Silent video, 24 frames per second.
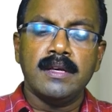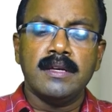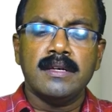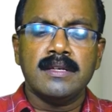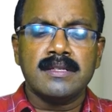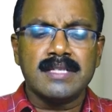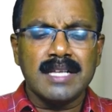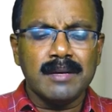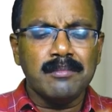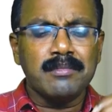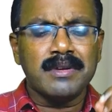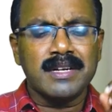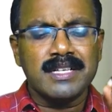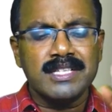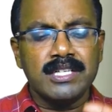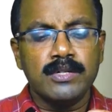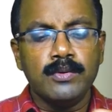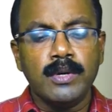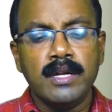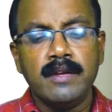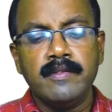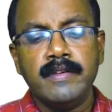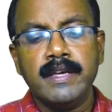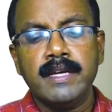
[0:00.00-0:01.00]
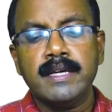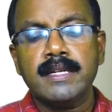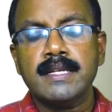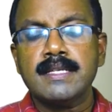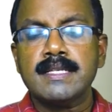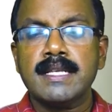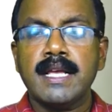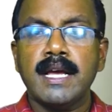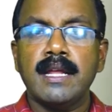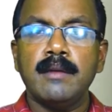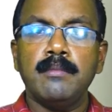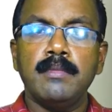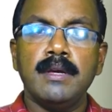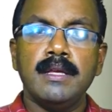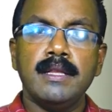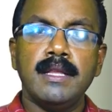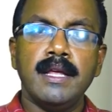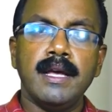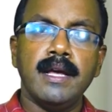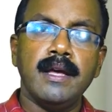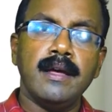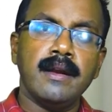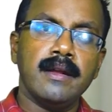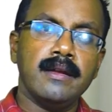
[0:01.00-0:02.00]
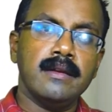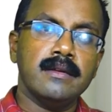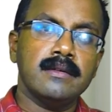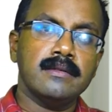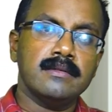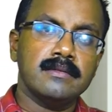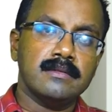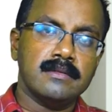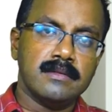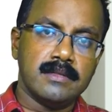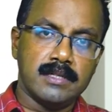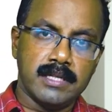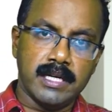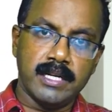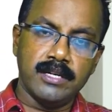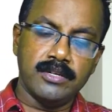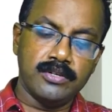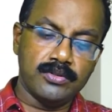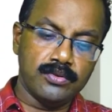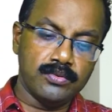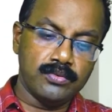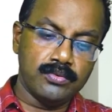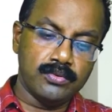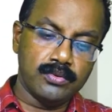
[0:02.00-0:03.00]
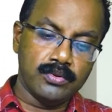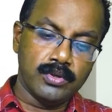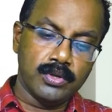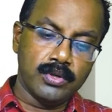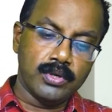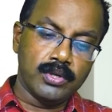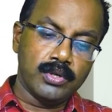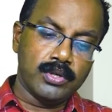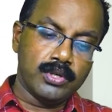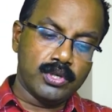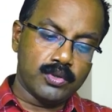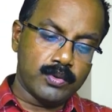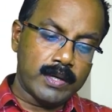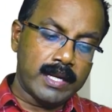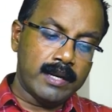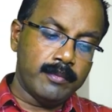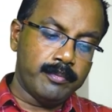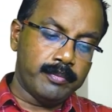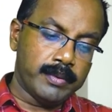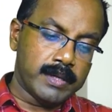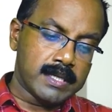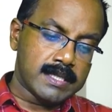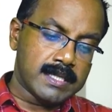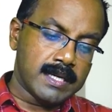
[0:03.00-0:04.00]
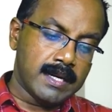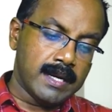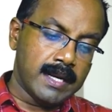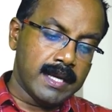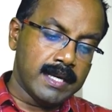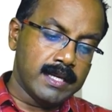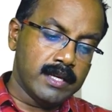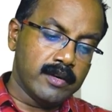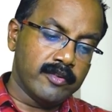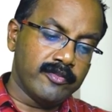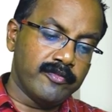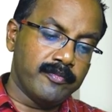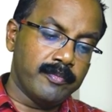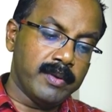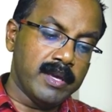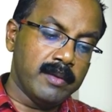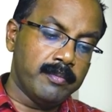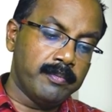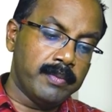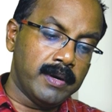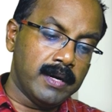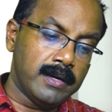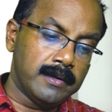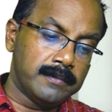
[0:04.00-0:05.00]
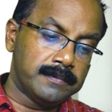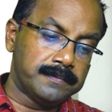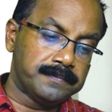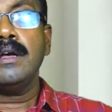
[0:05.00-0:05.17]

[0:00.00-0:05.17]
Some residual weakness can be there in 10 to 12% of people.